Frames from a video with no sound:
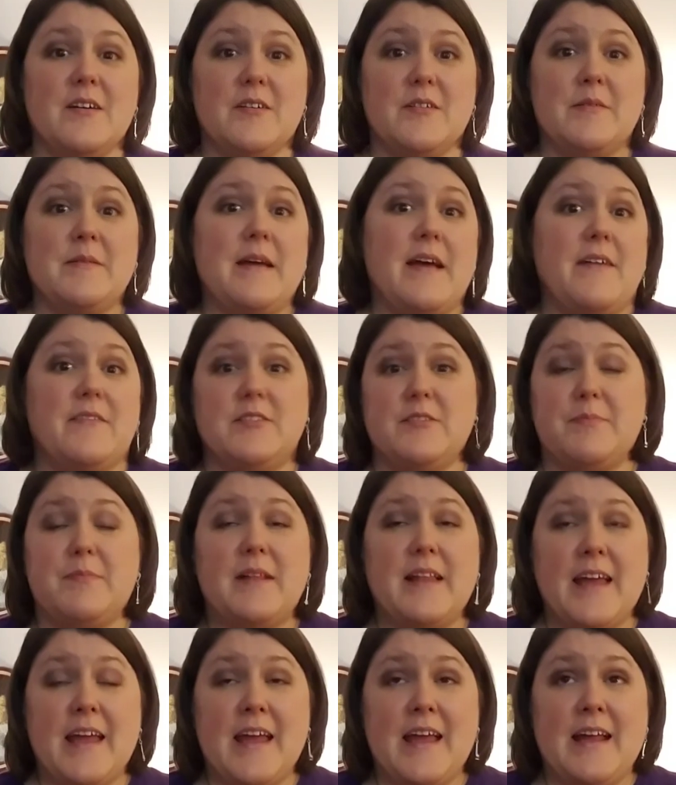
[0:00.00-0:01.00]
we have to
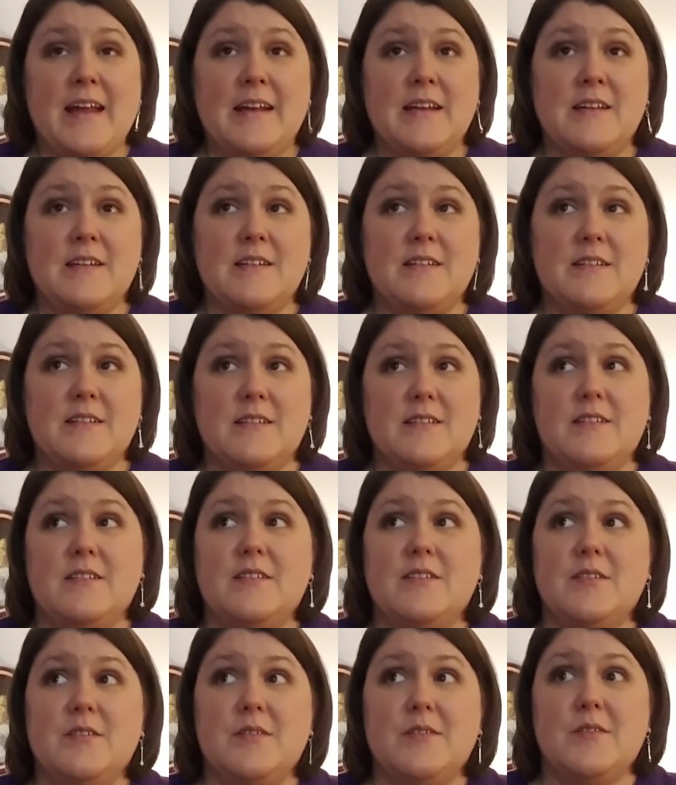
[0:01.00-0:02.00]
plan
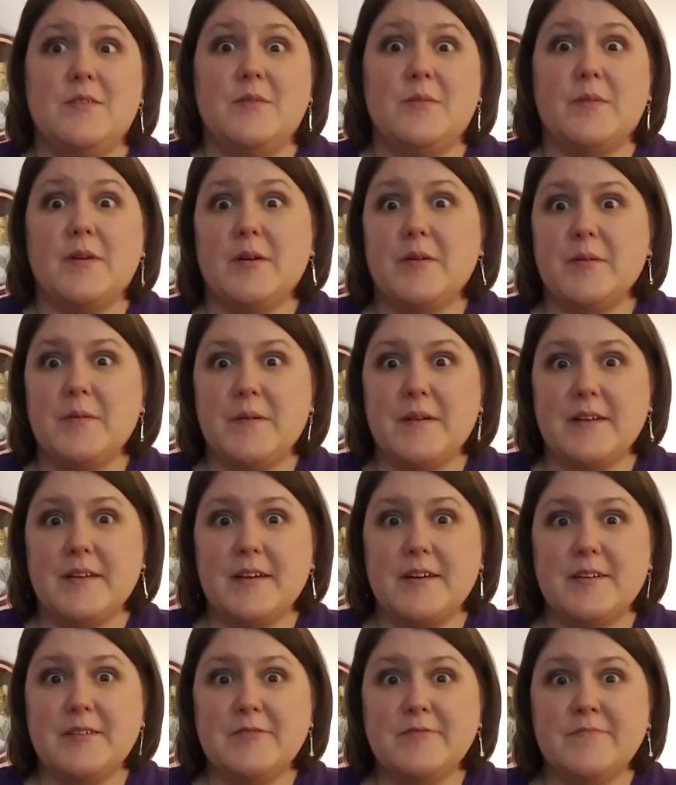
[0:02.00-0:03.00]
where we want to
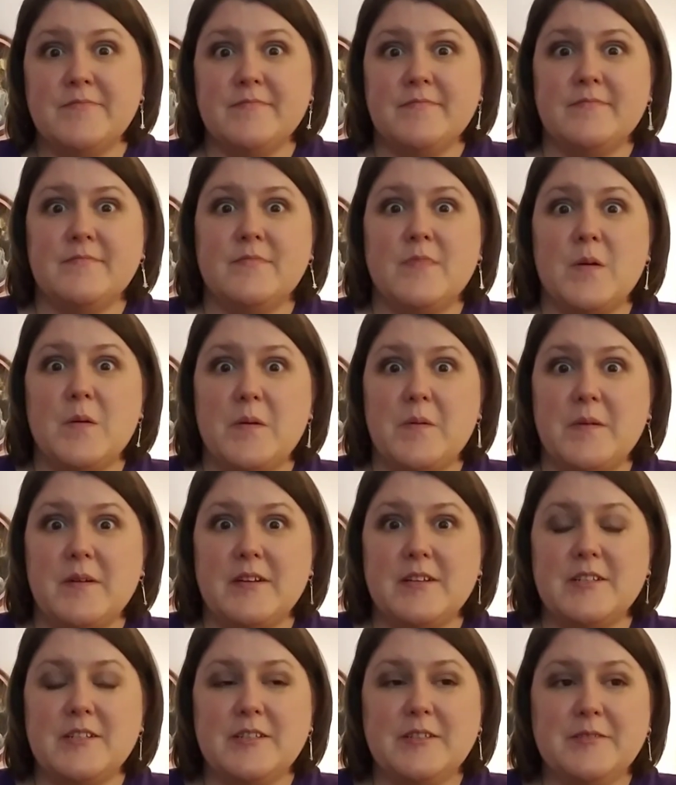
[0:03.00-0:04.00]
go, what we
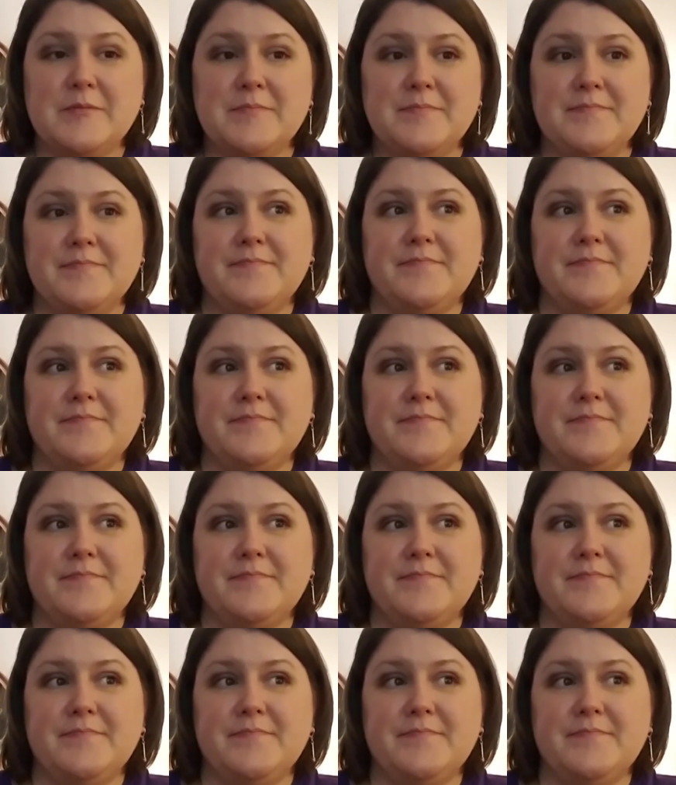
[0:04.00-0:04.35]
want to do.